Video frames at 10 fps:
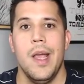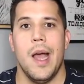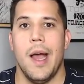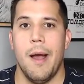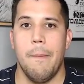
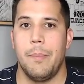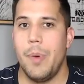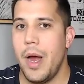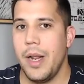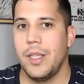
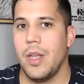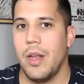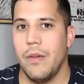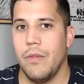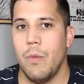But
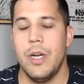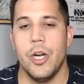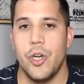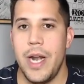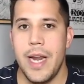when
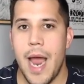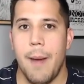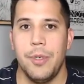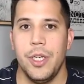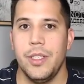you're trading
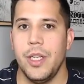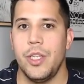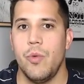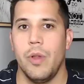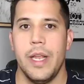options,
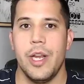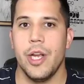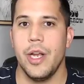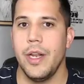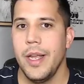it's really
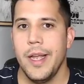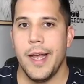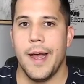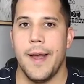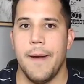good
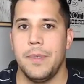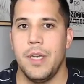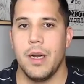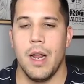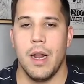
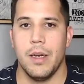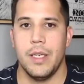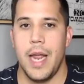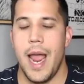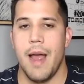
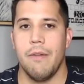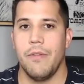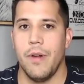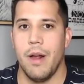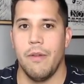to
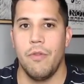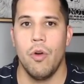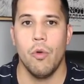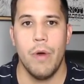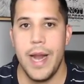have a
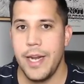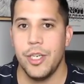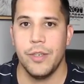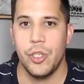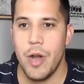full
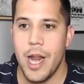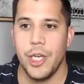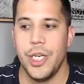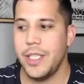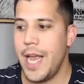range of
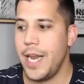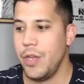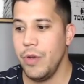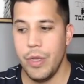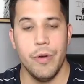strategies
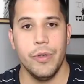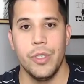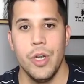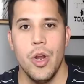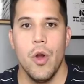that you
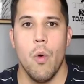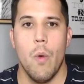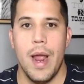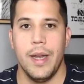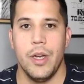use
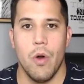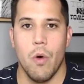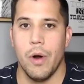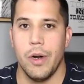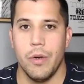when
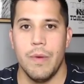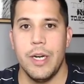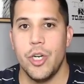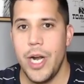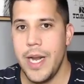
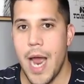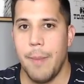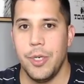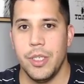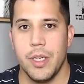you're trading
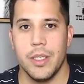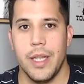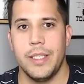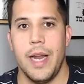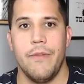options. Because
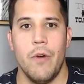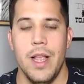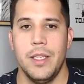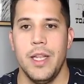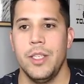let's say, for
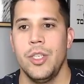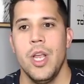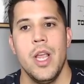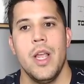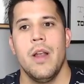instance,
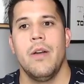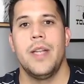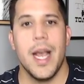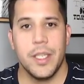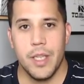
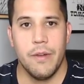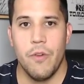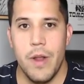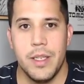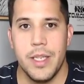Tesla,
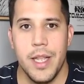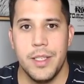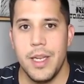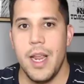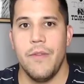
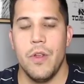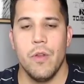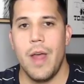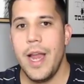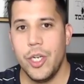if
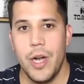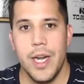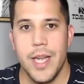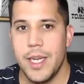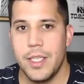you like
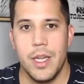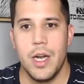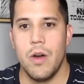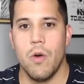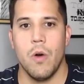trading
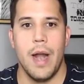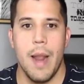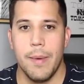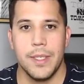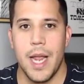Tesla or
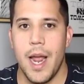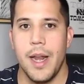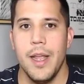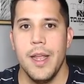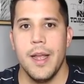Amazon,